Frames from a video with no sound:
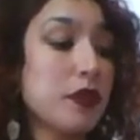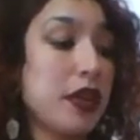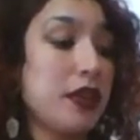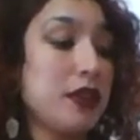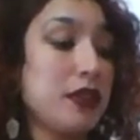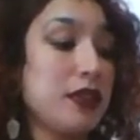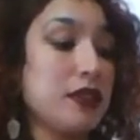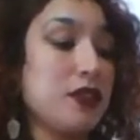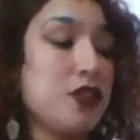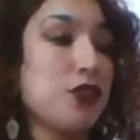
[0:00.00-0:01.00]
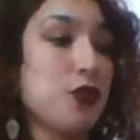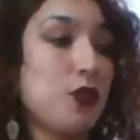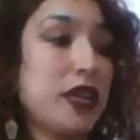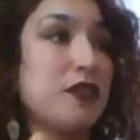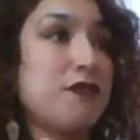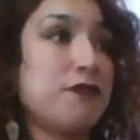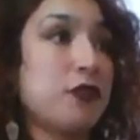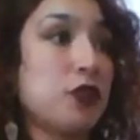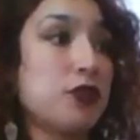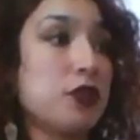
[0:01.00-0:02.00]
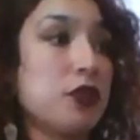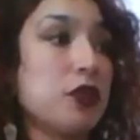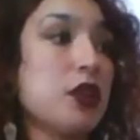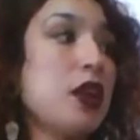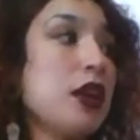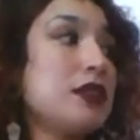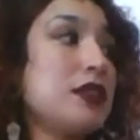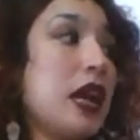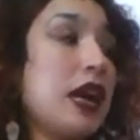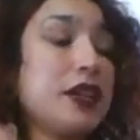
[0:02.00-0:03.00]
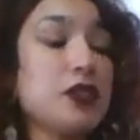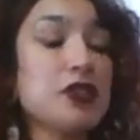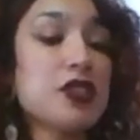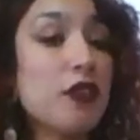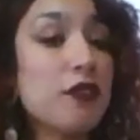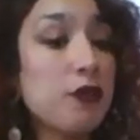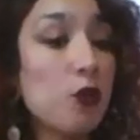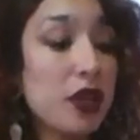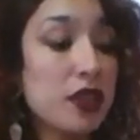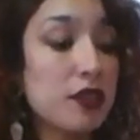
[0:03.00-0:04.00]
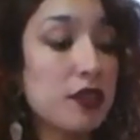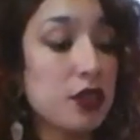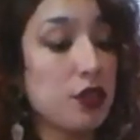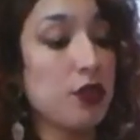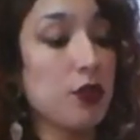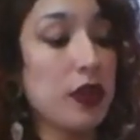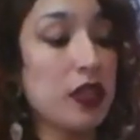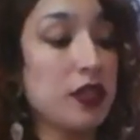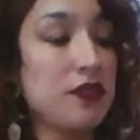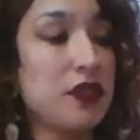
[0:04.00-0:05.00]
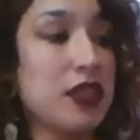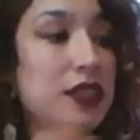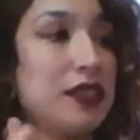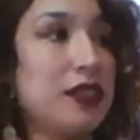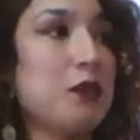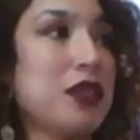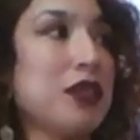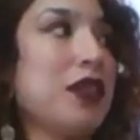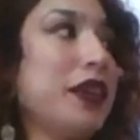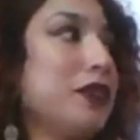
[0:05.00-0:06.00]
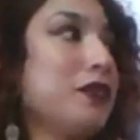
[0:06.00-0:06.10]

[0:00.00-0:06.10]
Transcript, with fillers: it is another way to further tie yourself with your relatives, and it's something like